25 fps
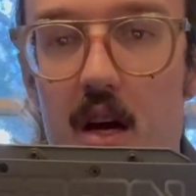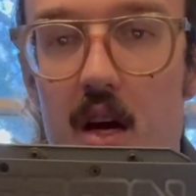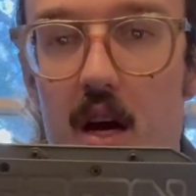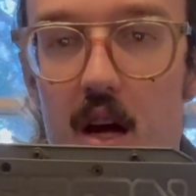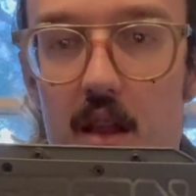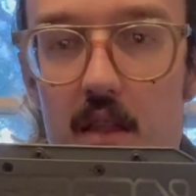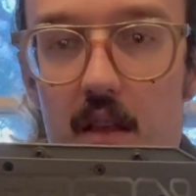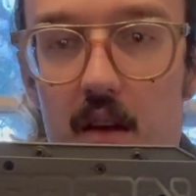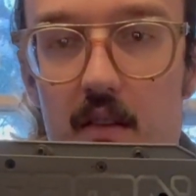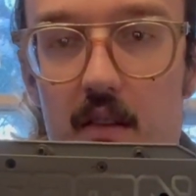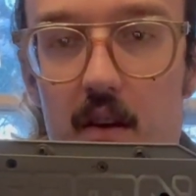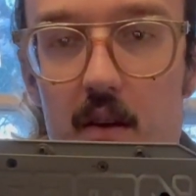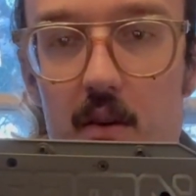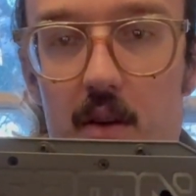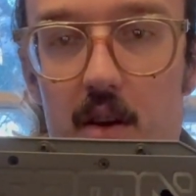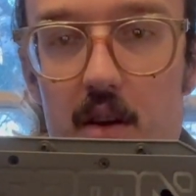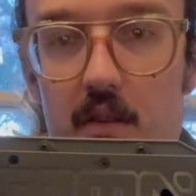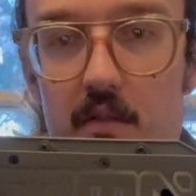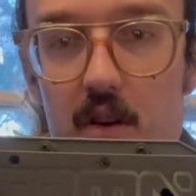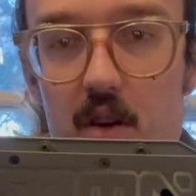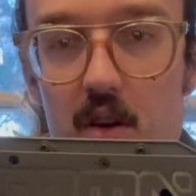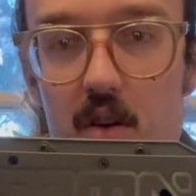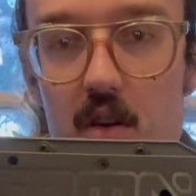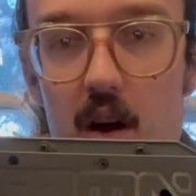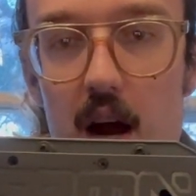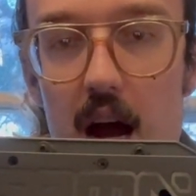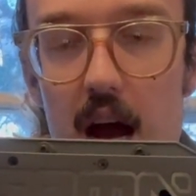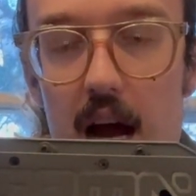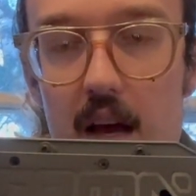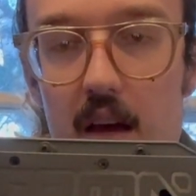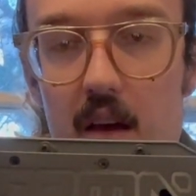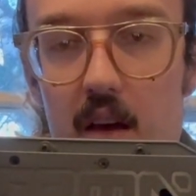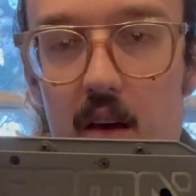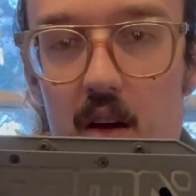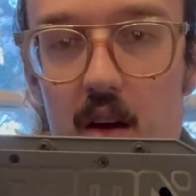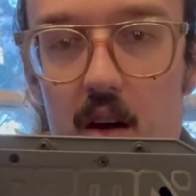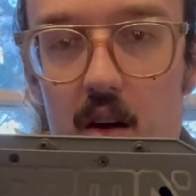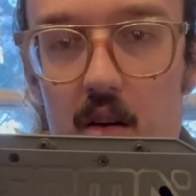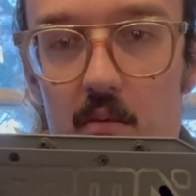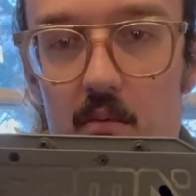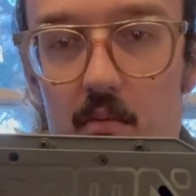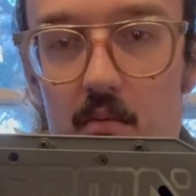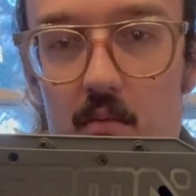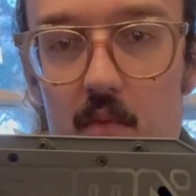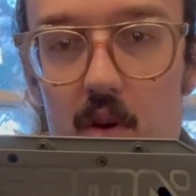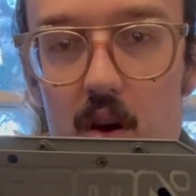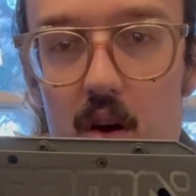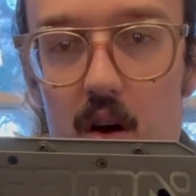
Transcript: I think they were even cracking them